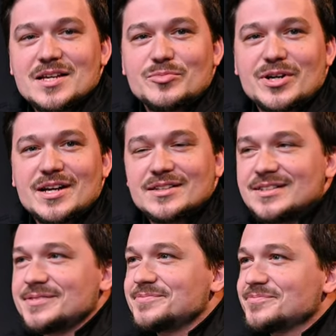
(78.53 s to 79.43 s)
Hey,
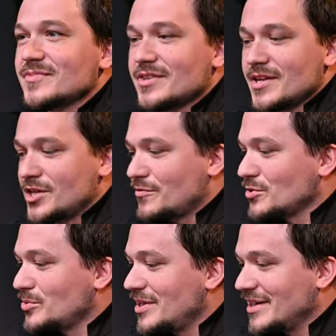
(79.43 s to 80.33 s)
Brad. Thank you
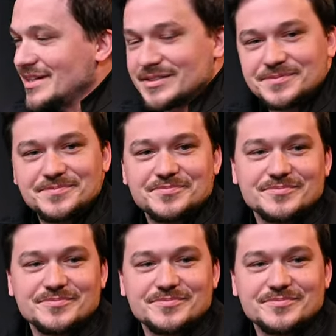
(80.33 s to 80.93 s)
for tuning in.